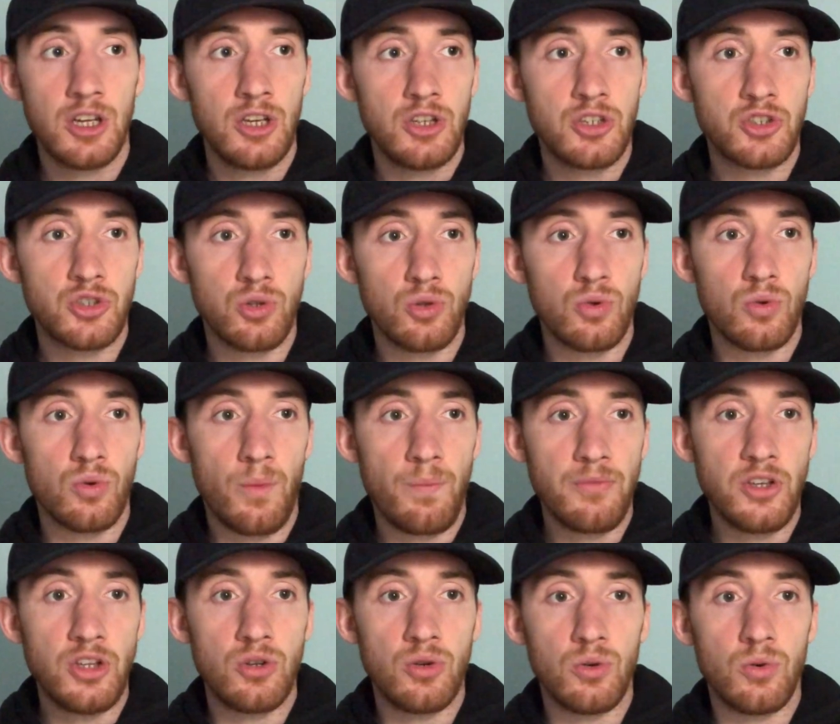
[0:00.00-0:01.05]
So,
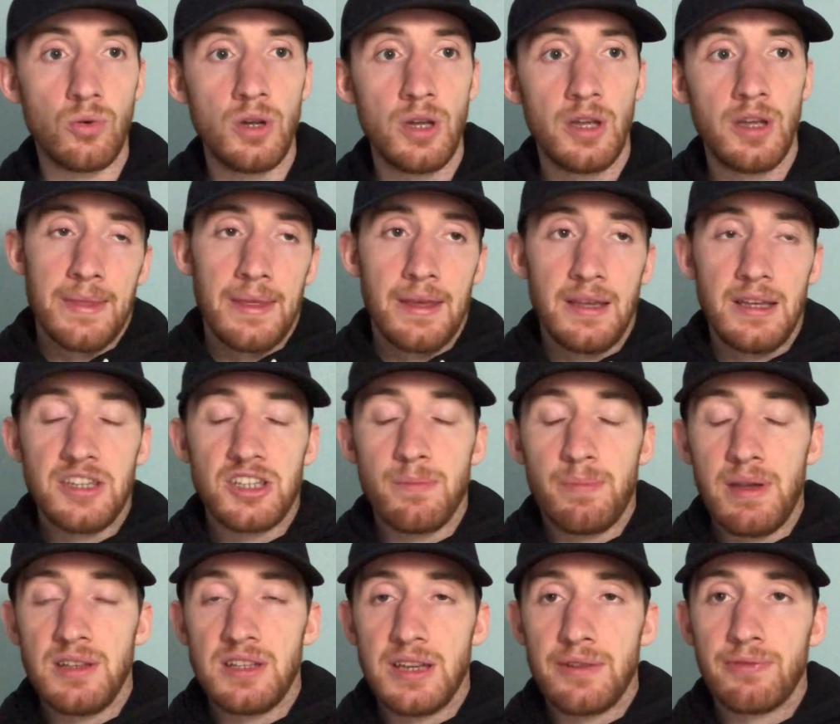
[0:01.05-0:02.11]
you know, it's a
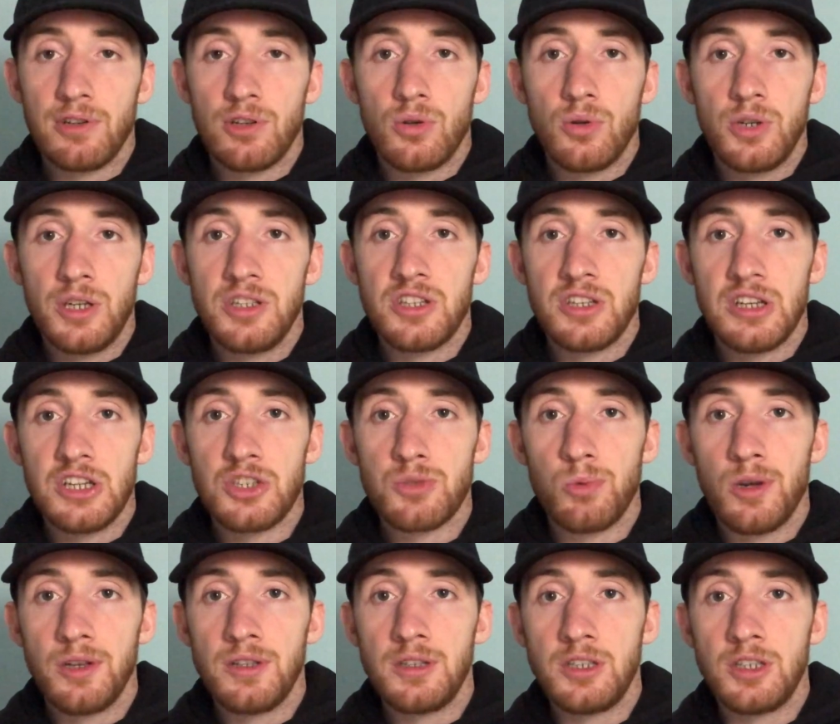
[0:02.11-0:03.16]
bit different going into this
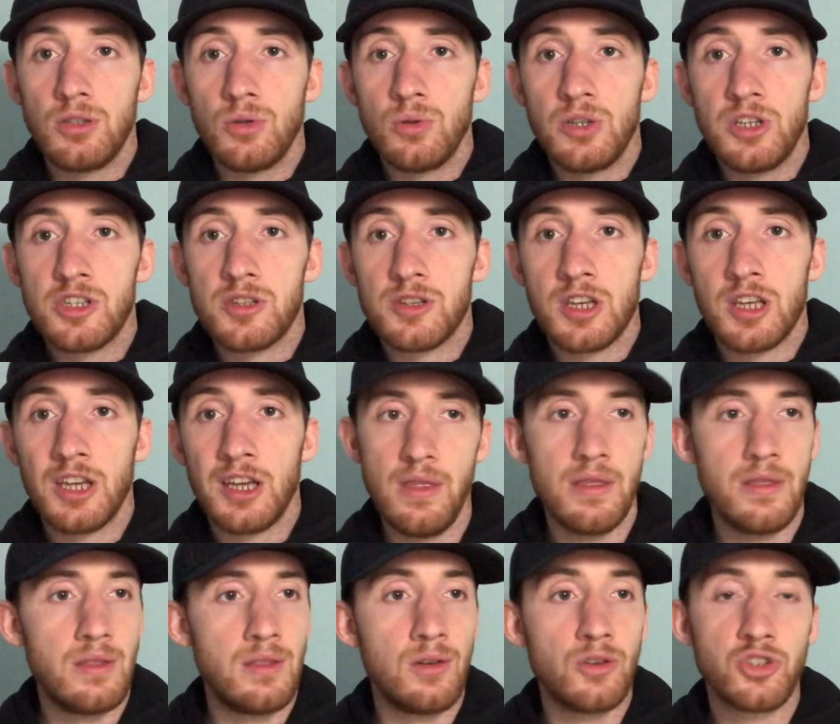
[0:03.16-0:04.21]
one. You know,
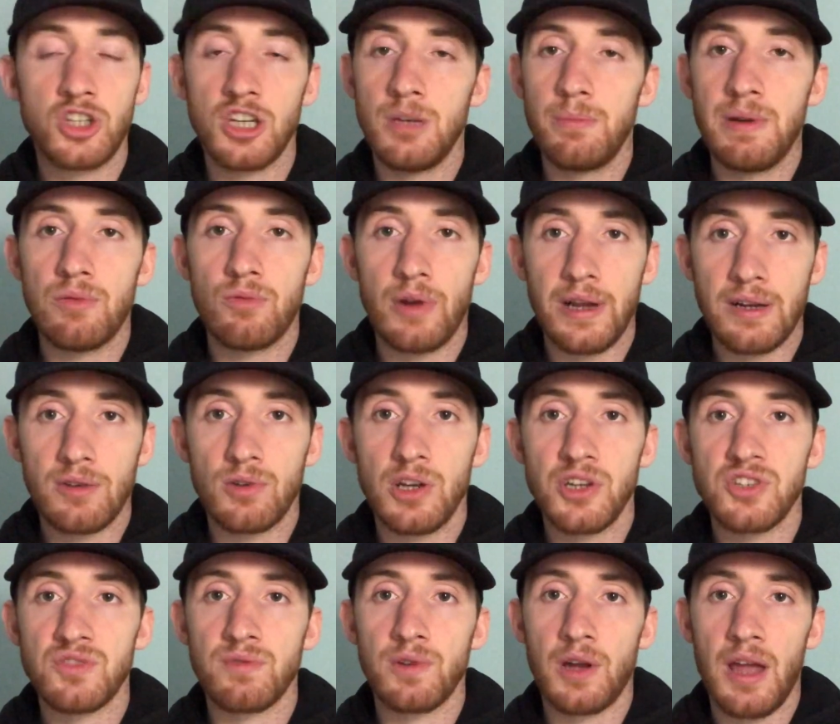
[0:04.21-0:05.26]
there's going to be ring
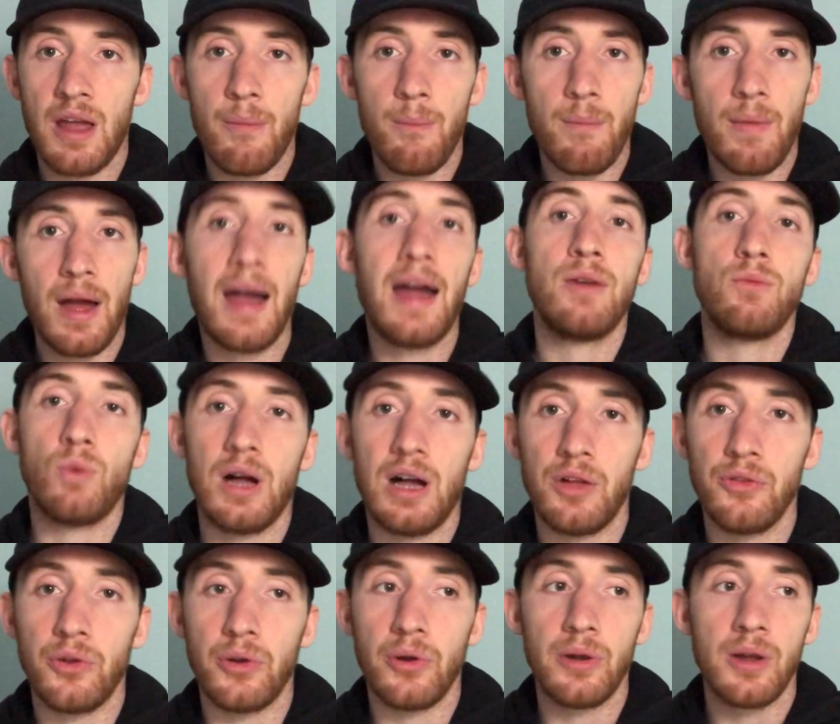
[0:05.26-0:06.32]
rust for him and
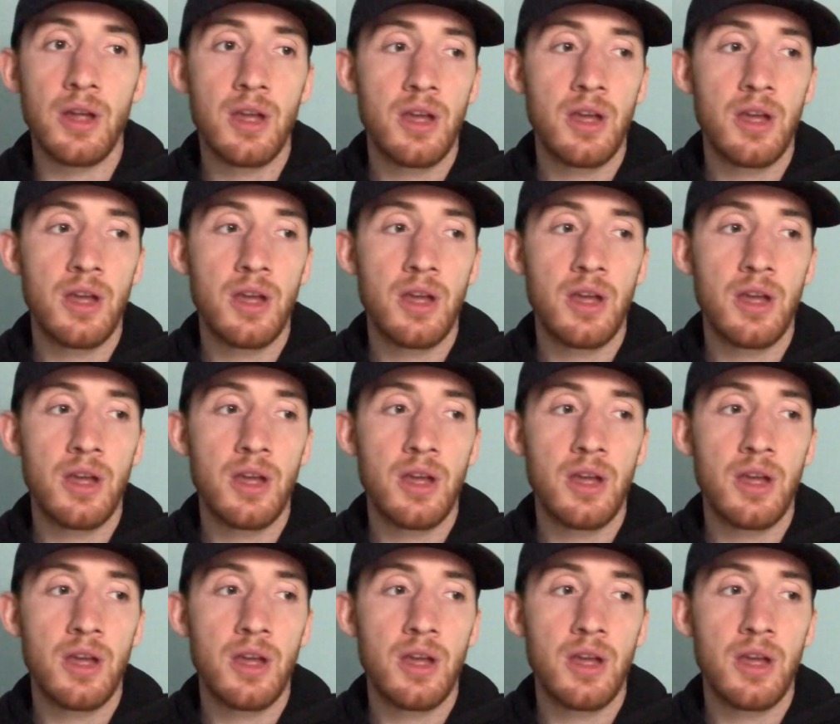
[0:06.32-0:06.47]
Wilder.